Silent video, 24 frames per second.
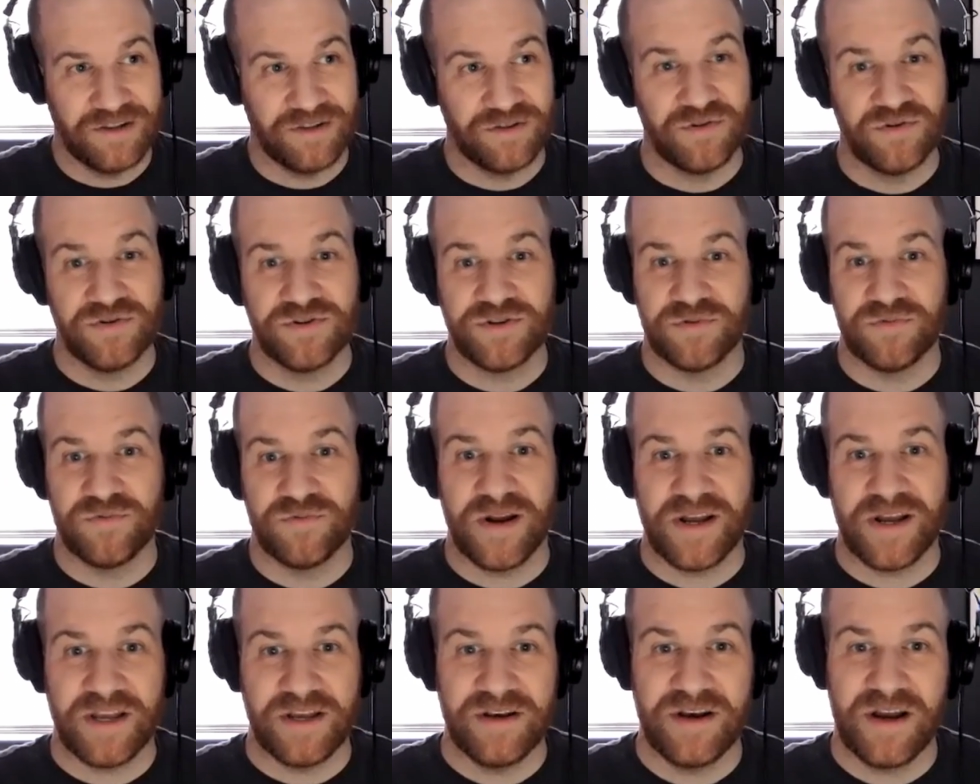learn to
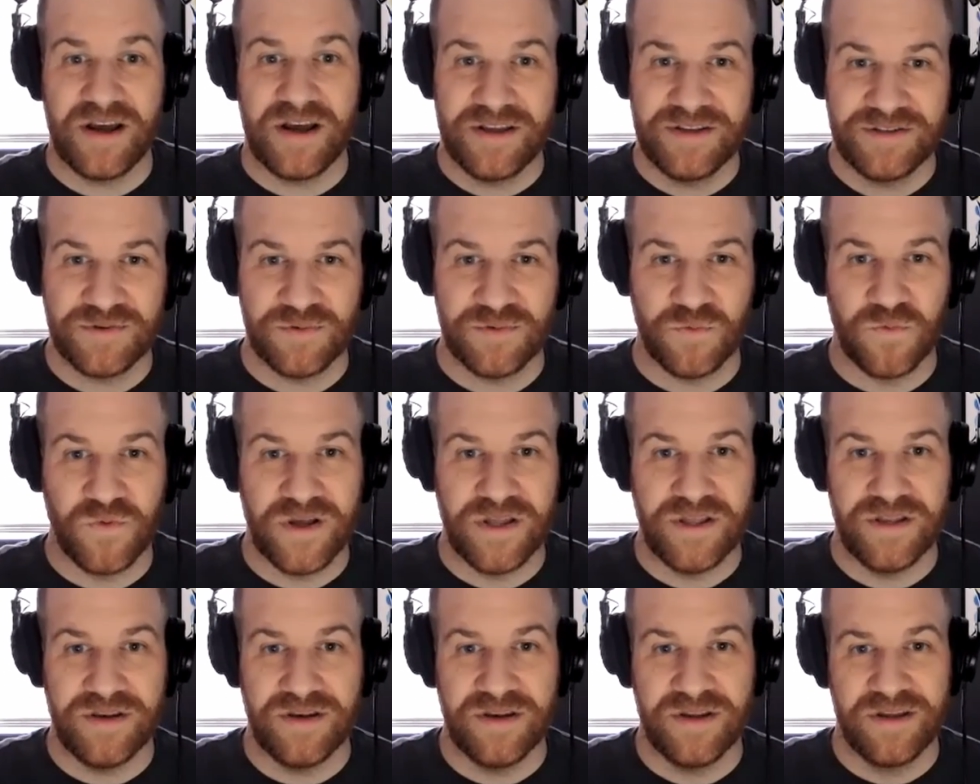recognize
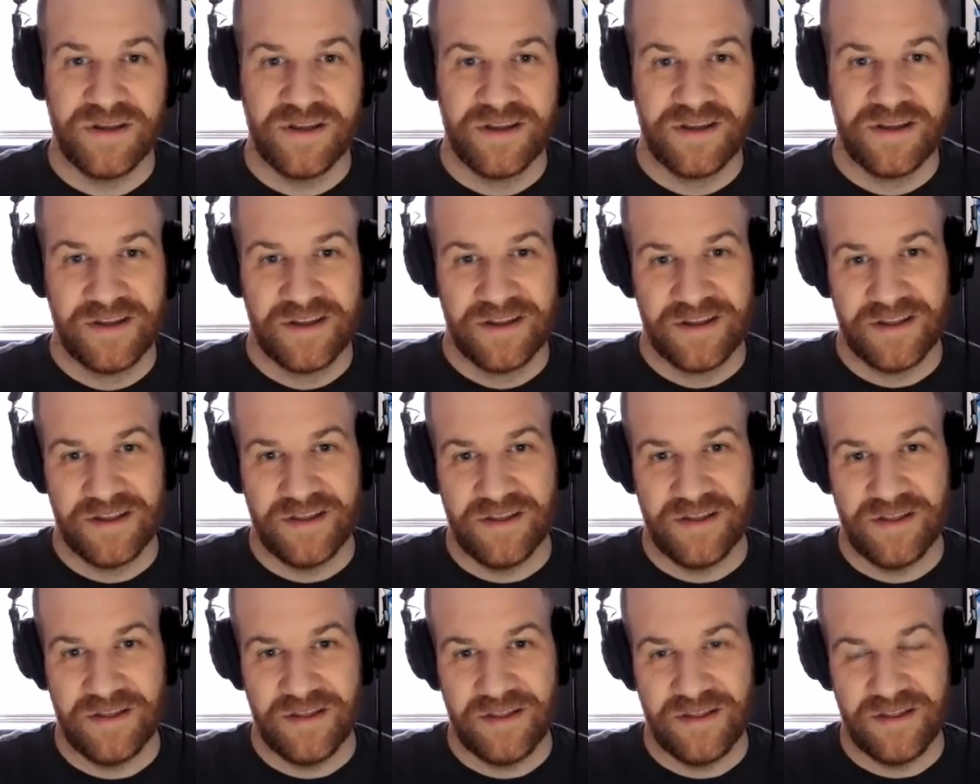when
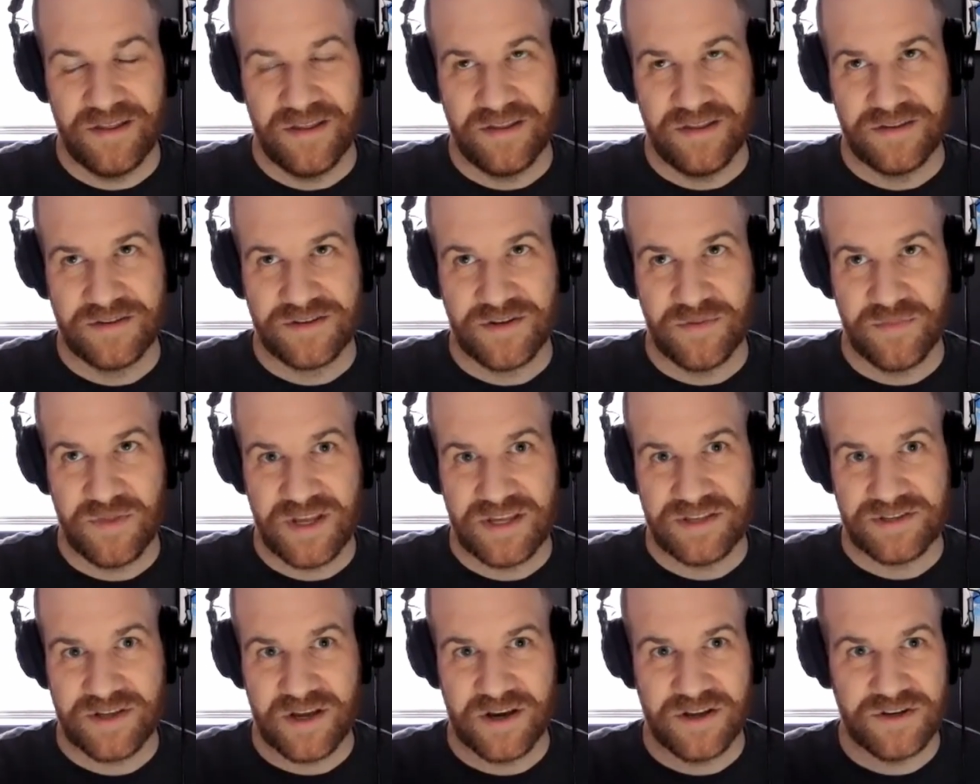something
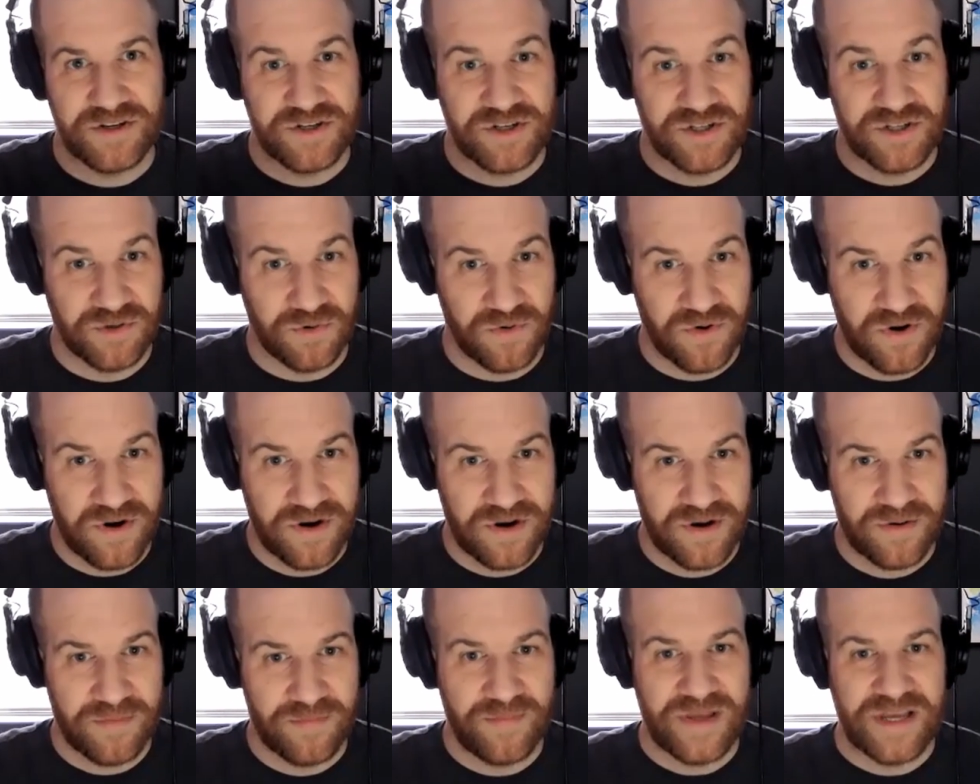gets cut
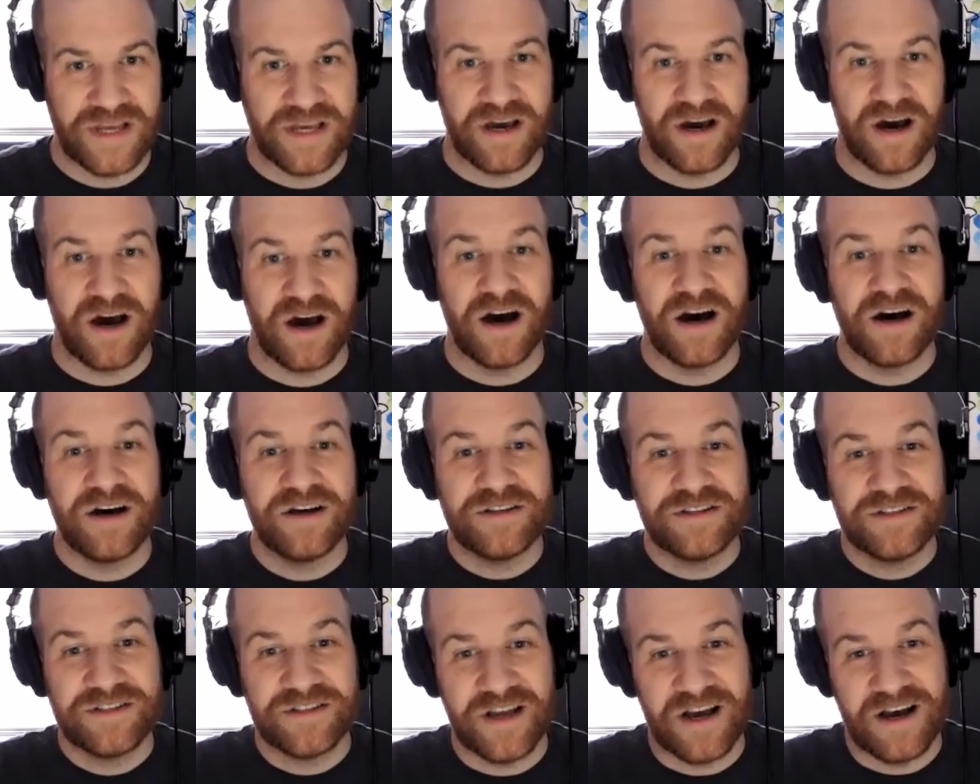short
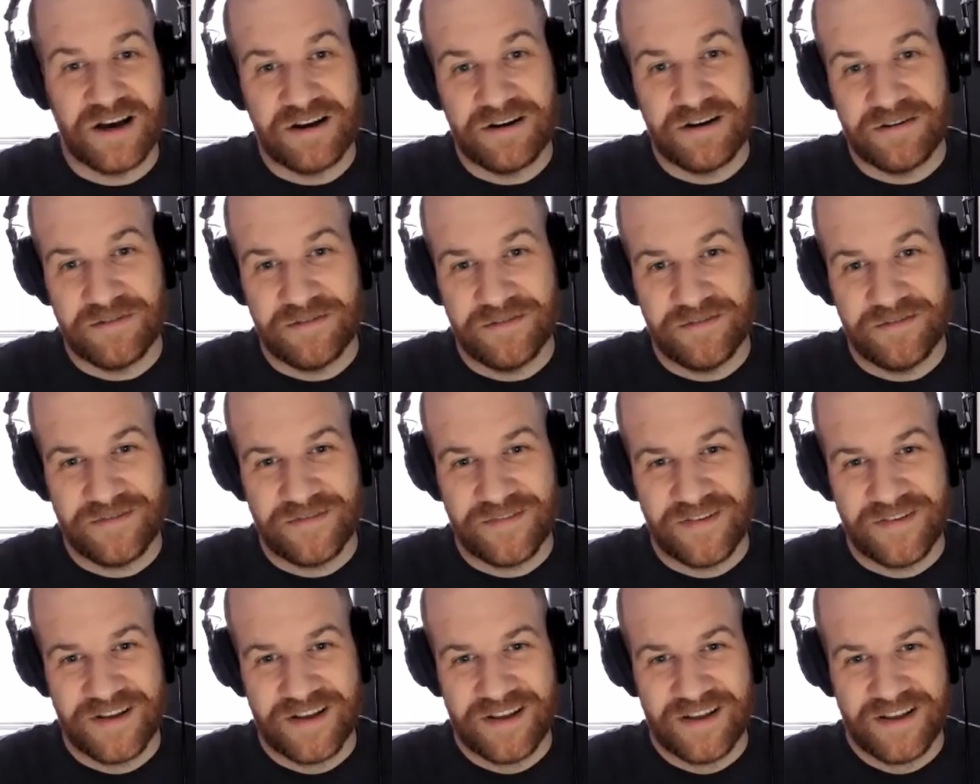because
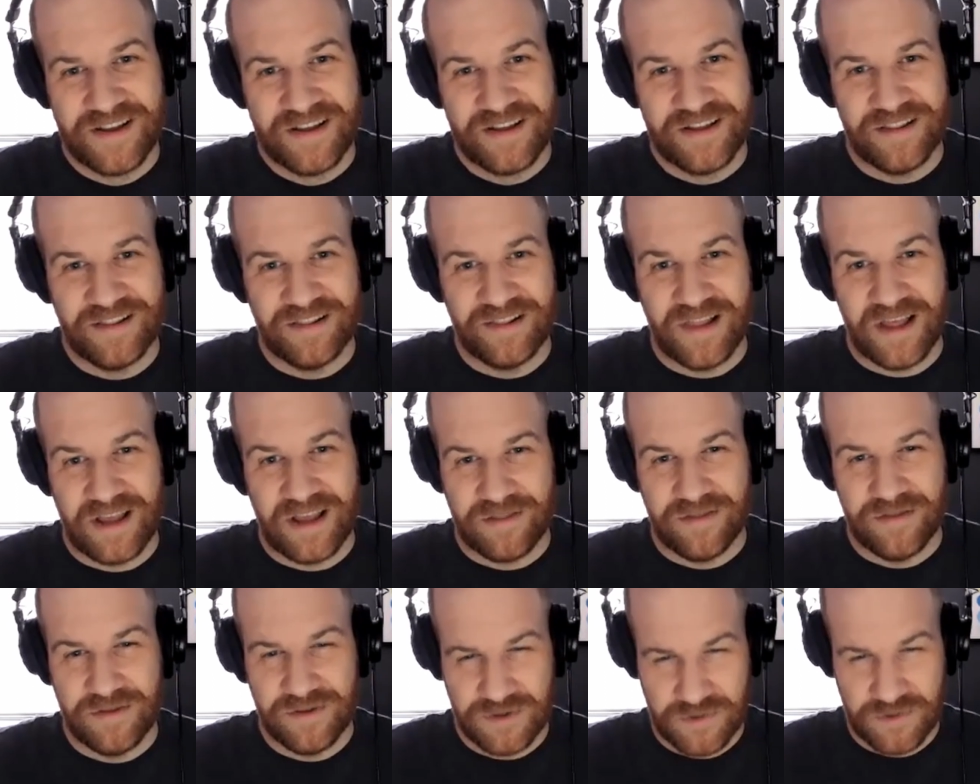of
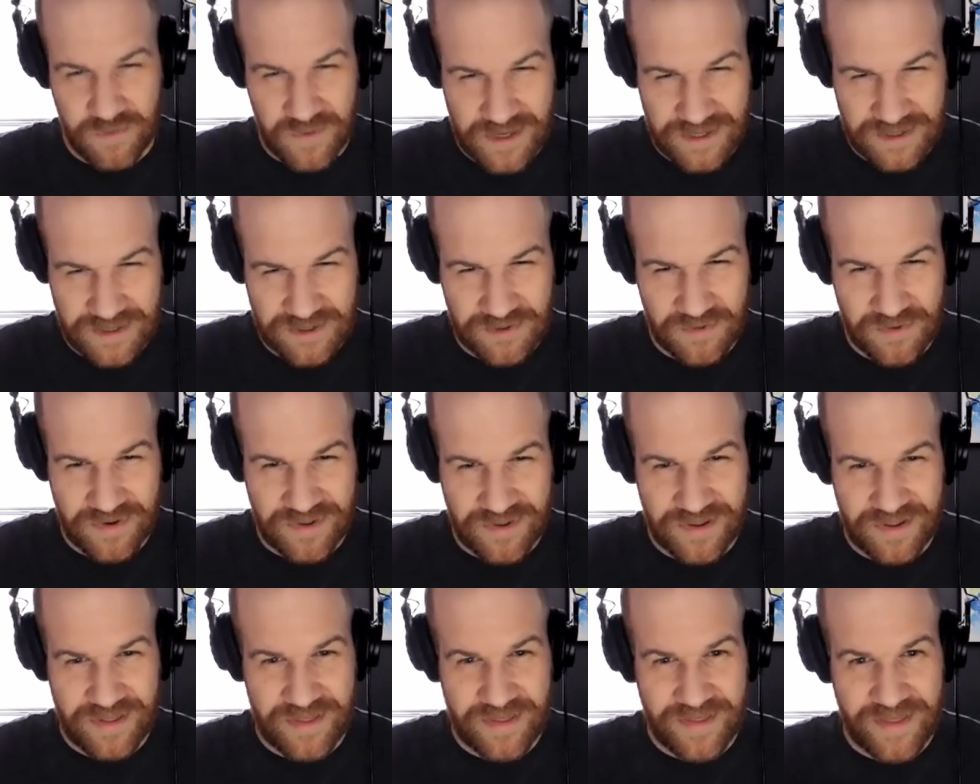like the twitch or
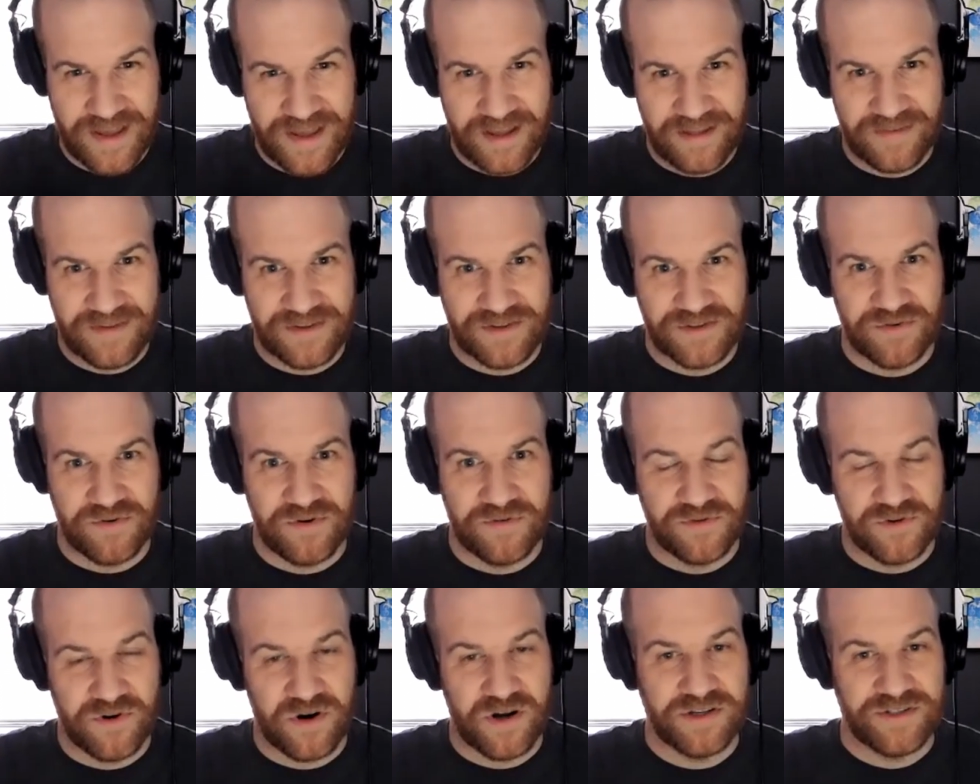the thing that sort
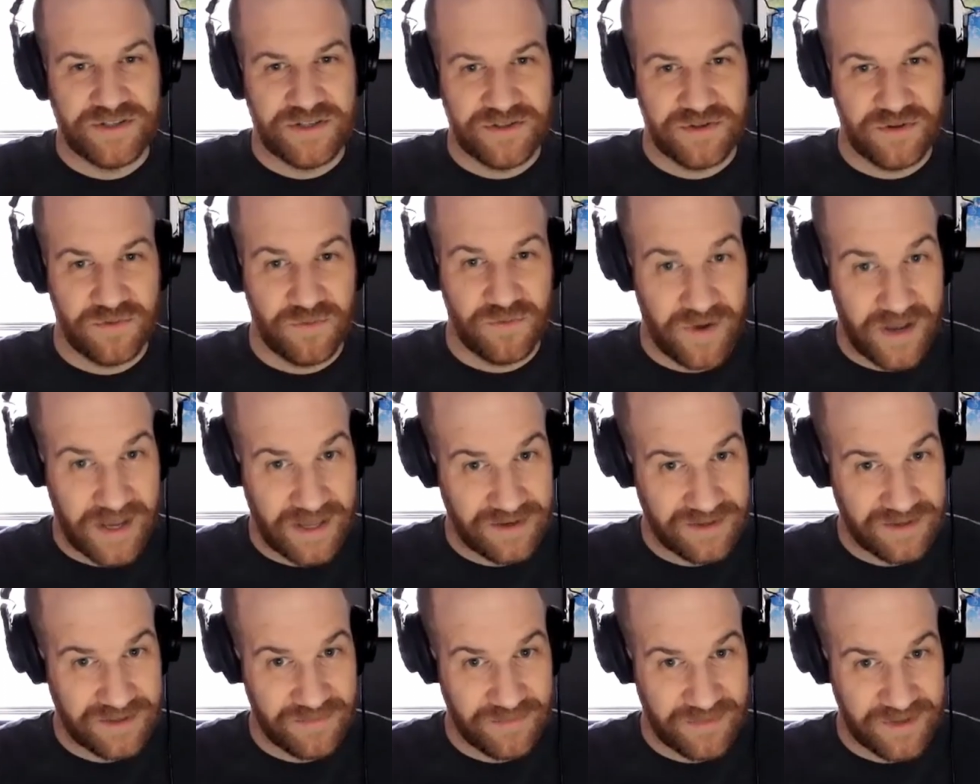of draws us away
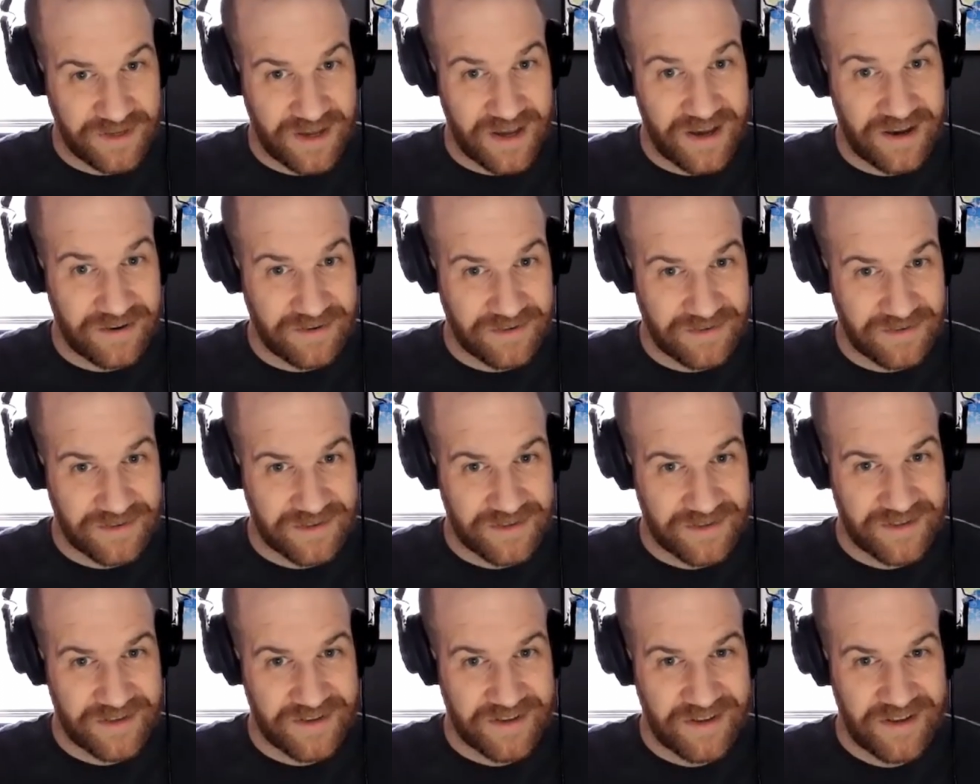to something
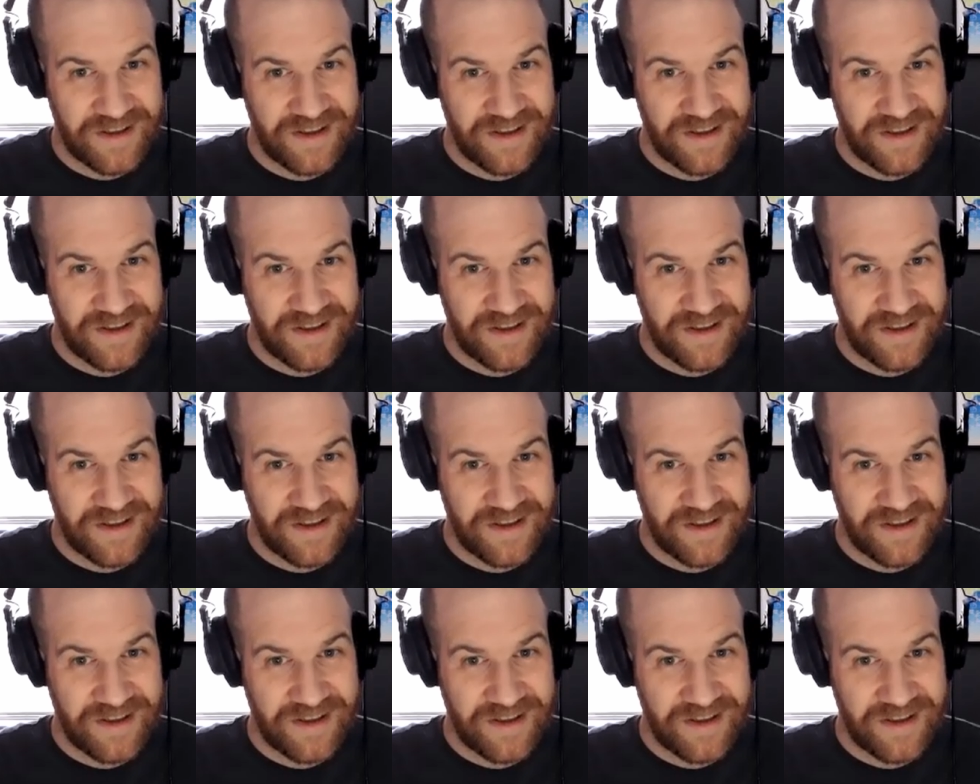else.